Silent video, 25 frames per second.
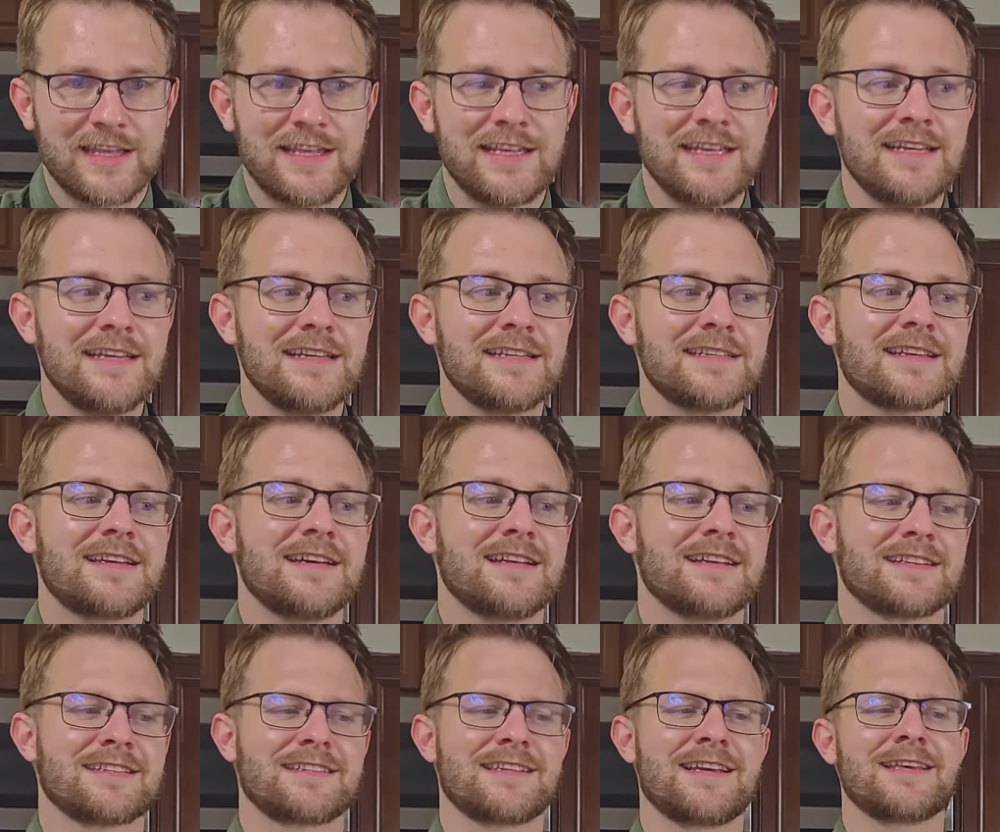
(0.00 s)
He's
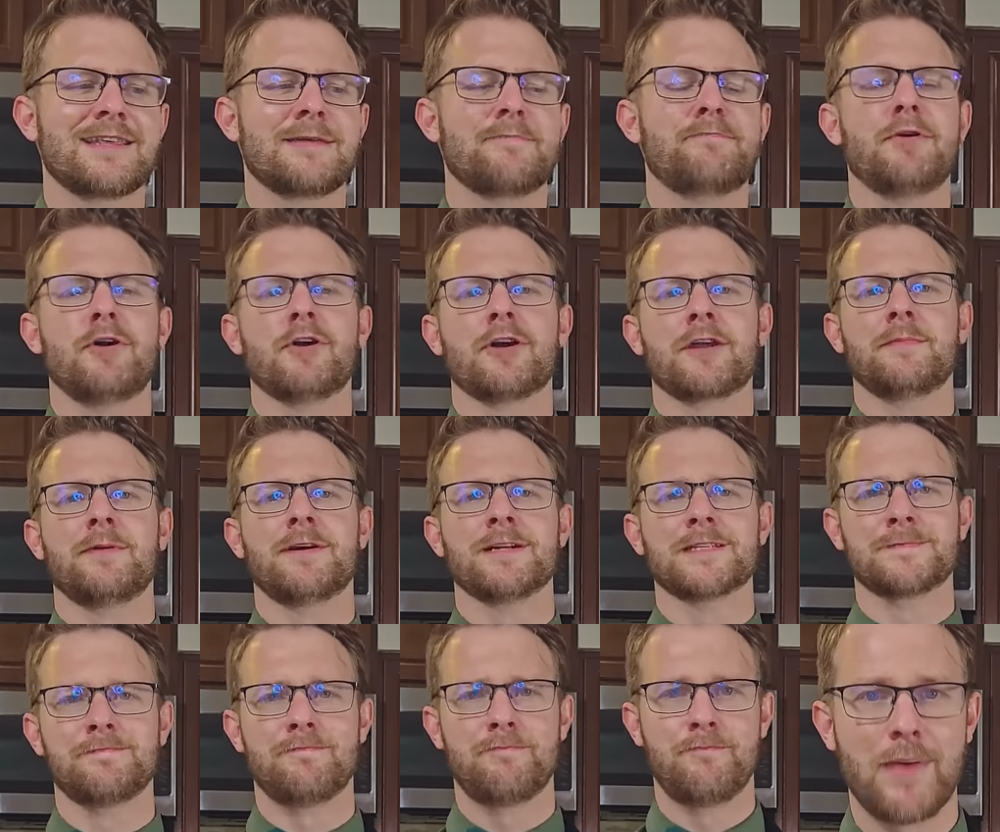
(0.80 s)
gonna say that
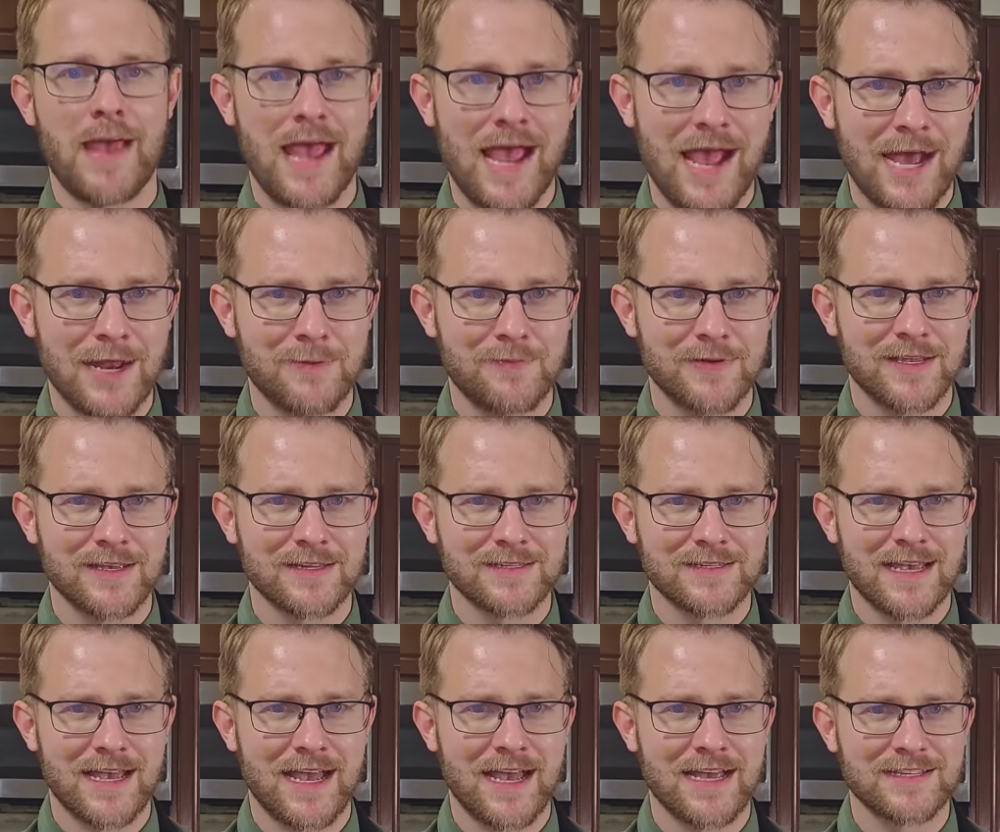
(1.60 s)
Pokemon's bad
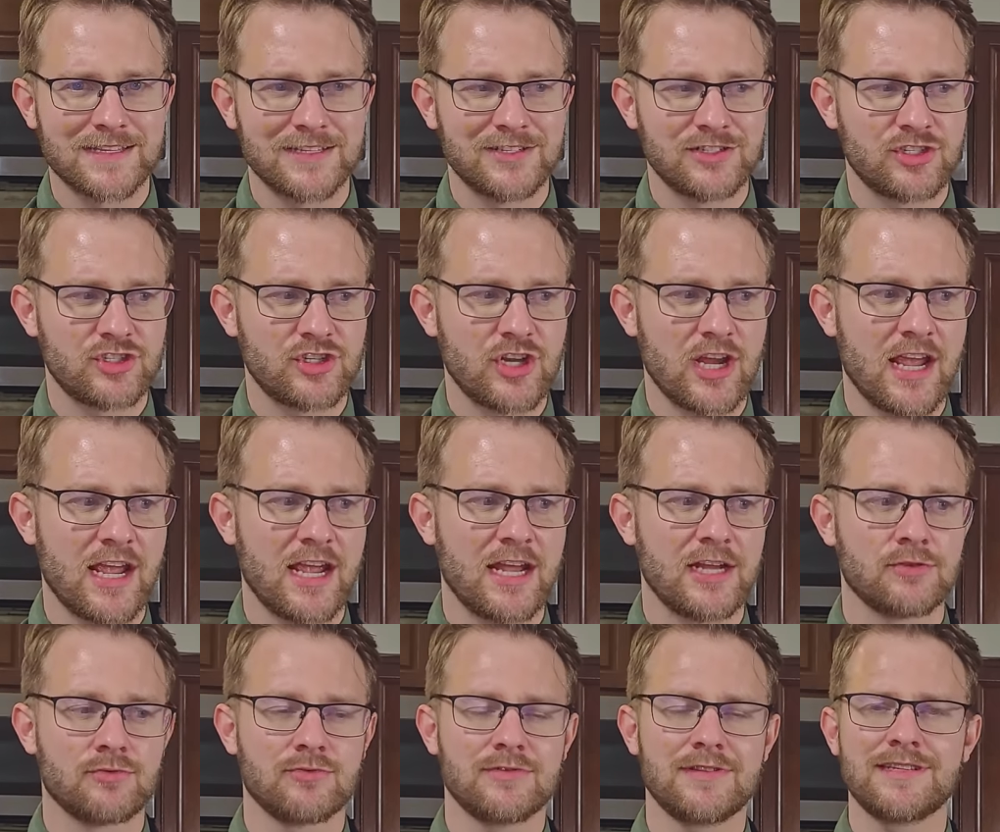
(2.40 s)
because it hasn't
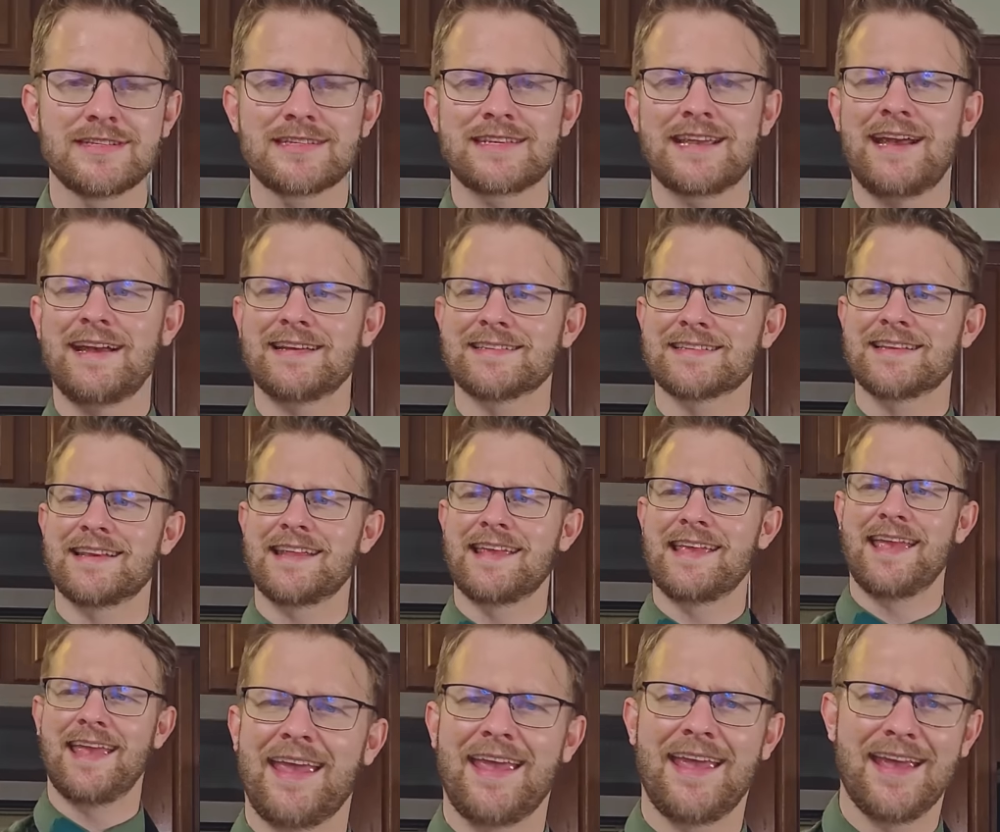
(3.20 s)
changed. Well, this guy's
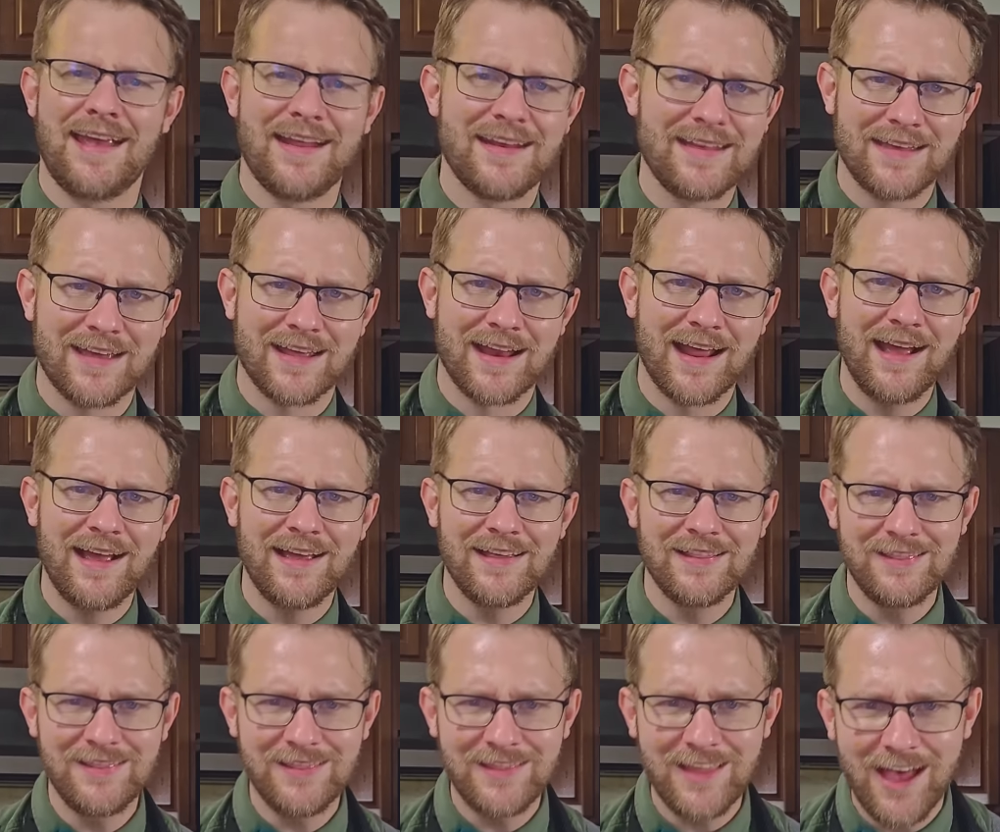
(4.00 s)
an idiot.
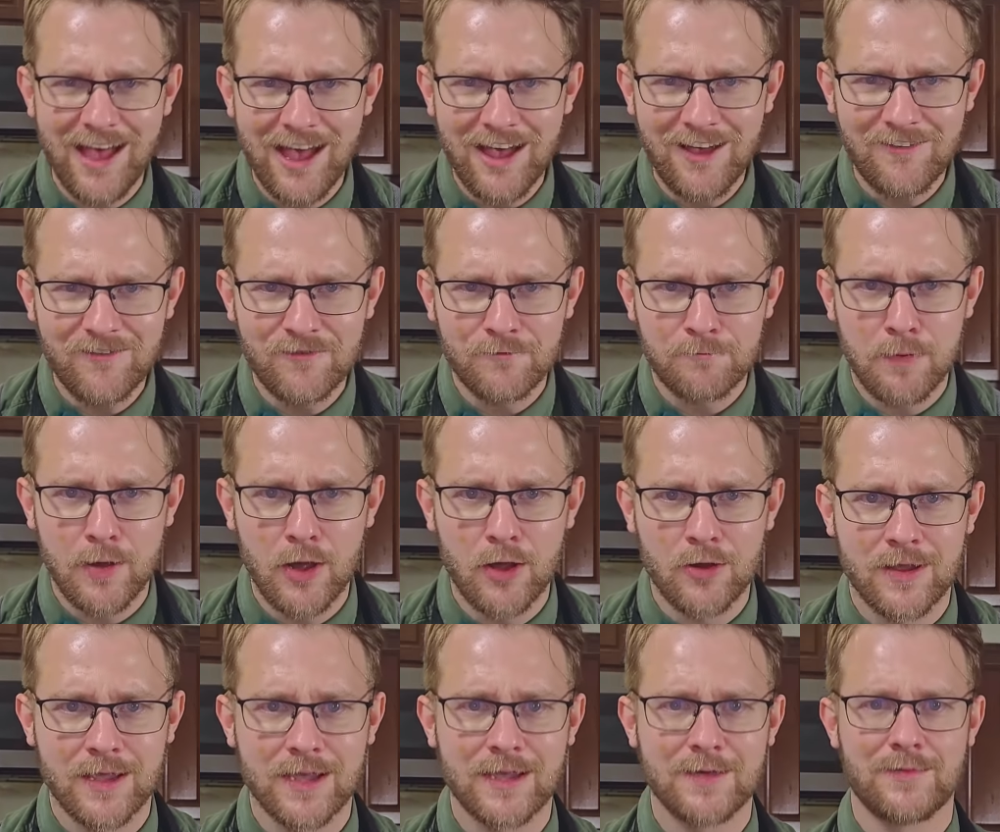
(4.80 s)
I love
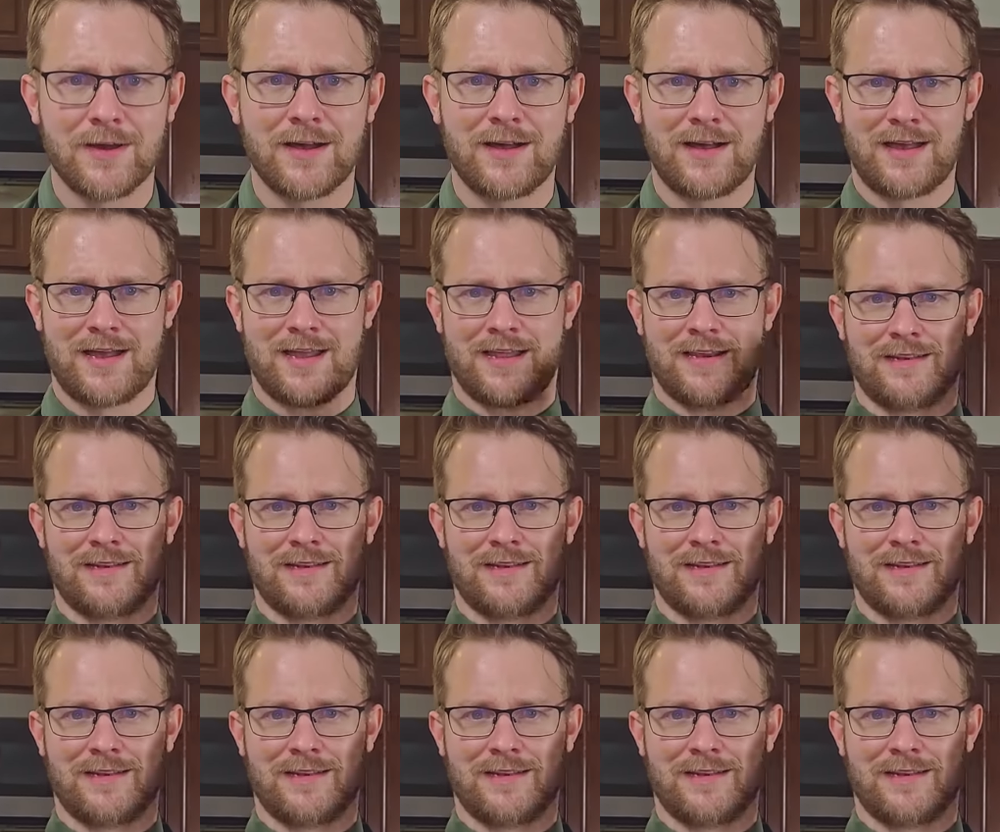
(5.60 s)
Pokemon.